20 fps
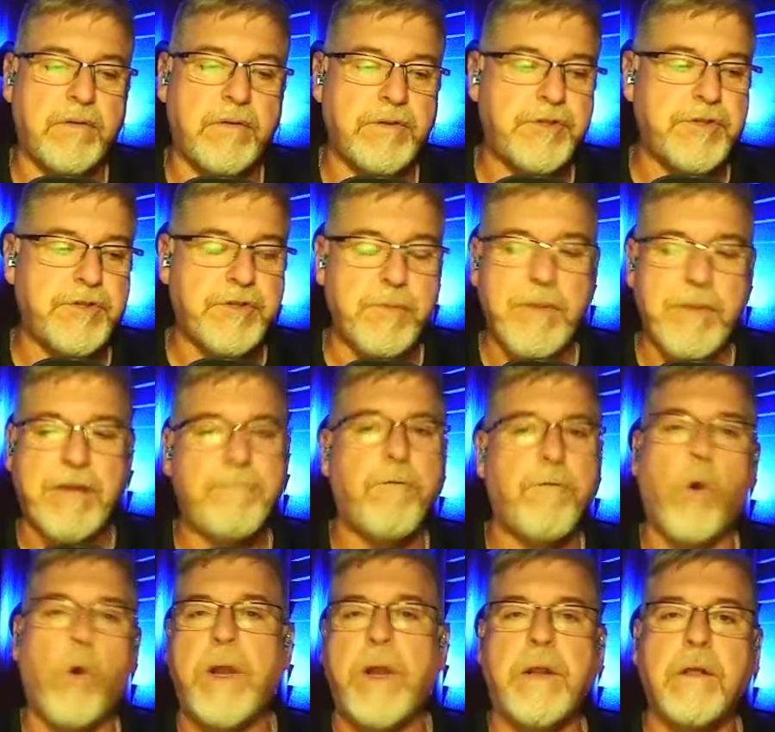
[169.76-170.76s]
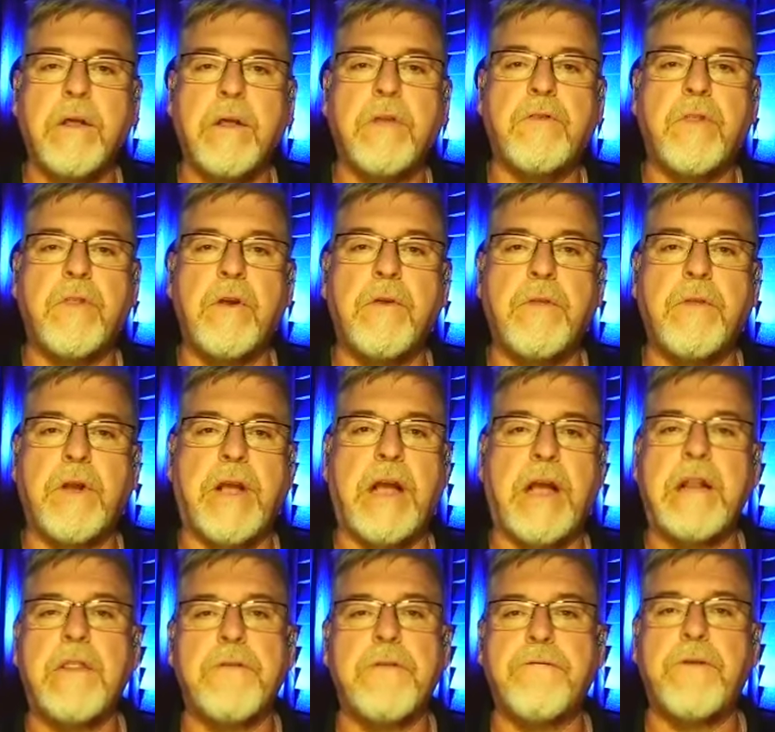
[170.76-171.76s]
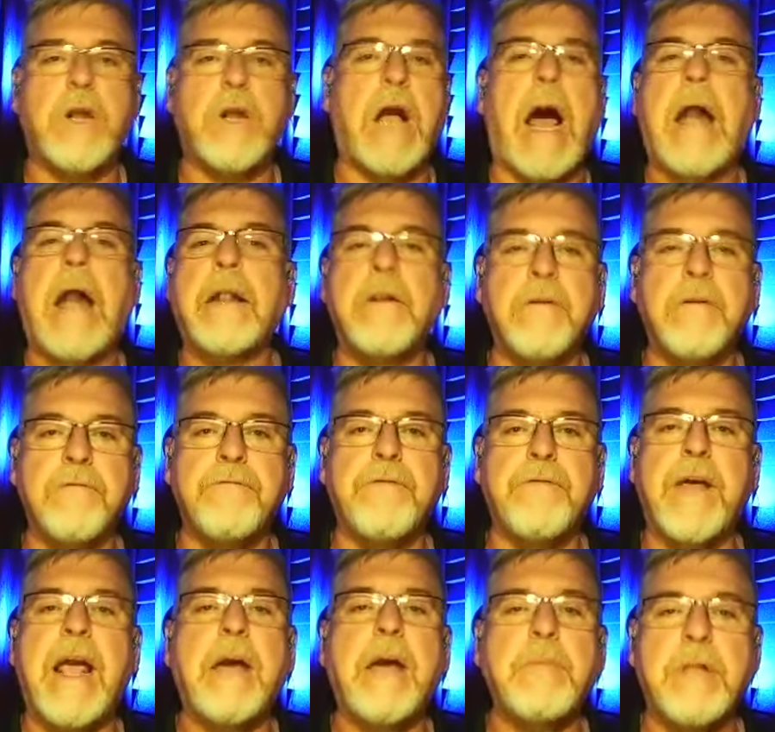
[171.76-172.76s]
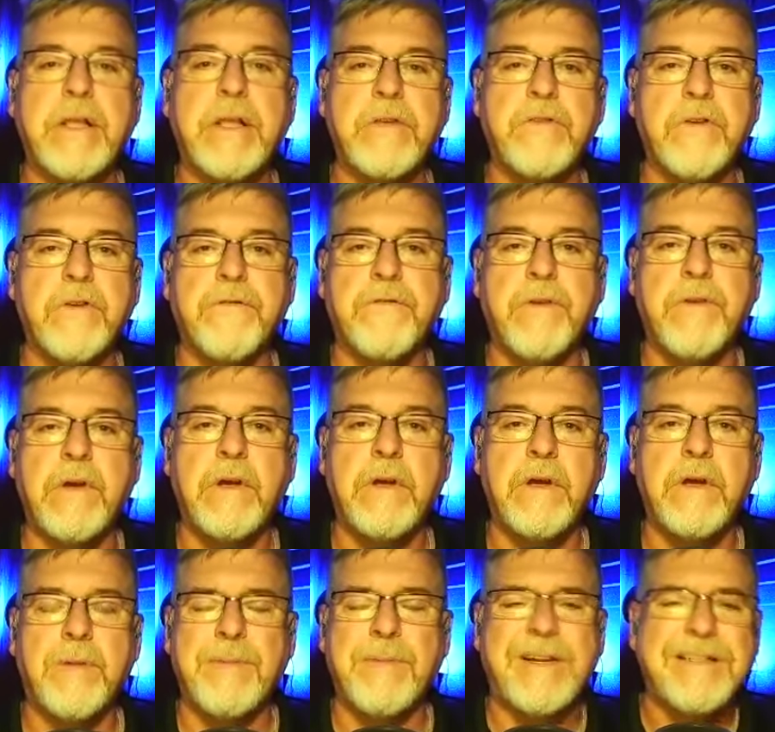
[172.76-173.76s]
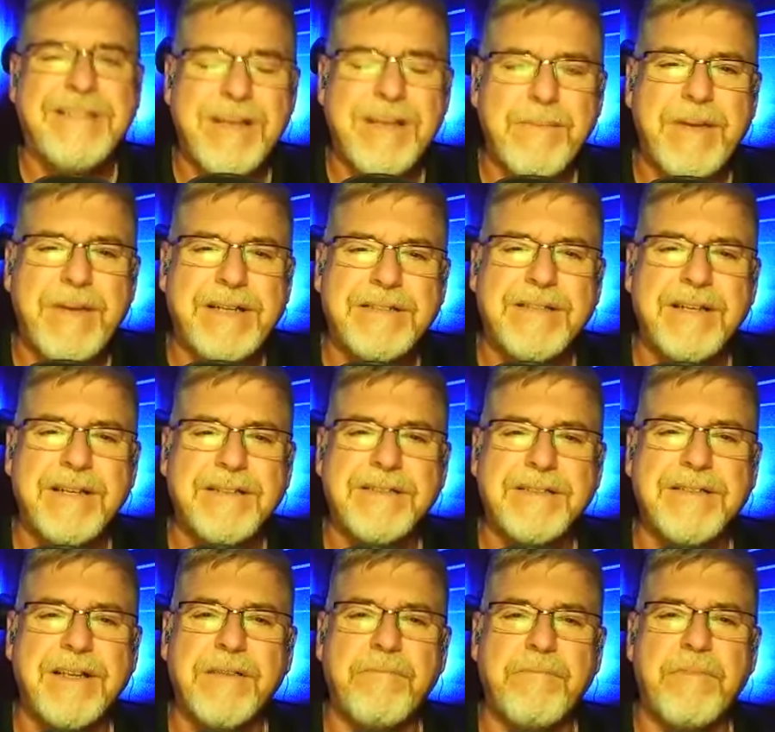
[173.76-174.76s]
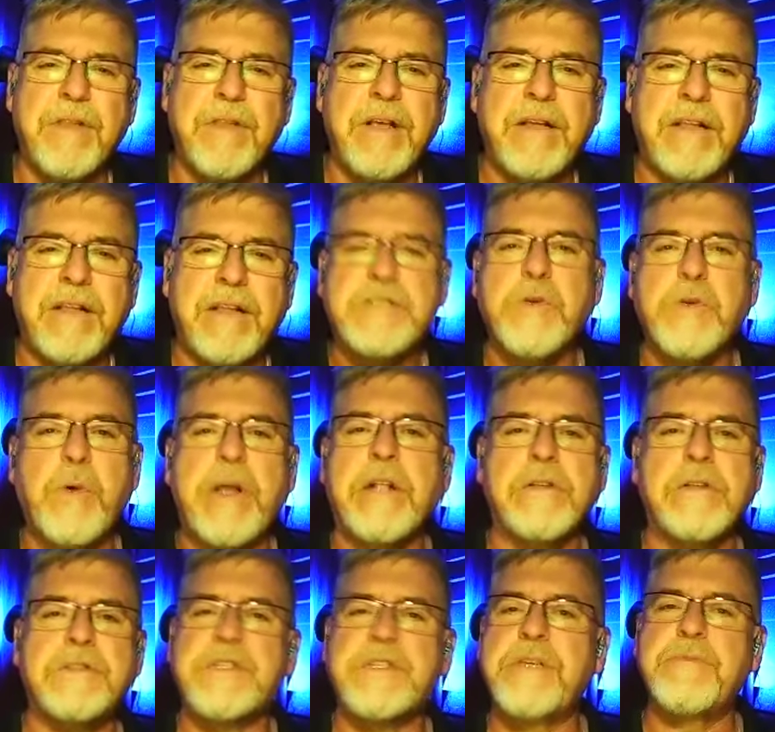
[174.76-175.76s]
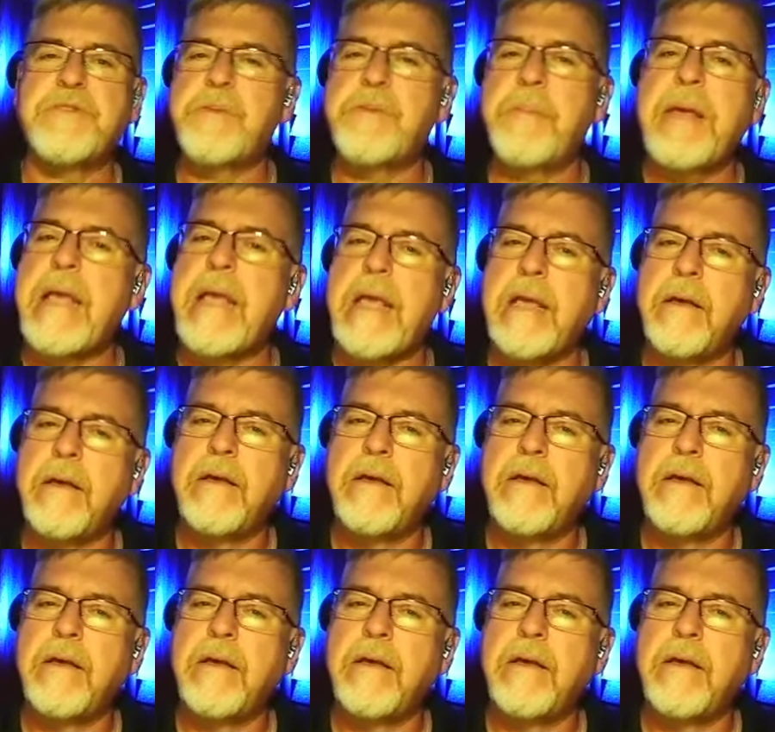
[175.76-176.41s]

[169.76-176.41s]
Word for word: just a big void it's they're they're kind of the forgotten families if i mean does that make sense I, that's the way it seems to me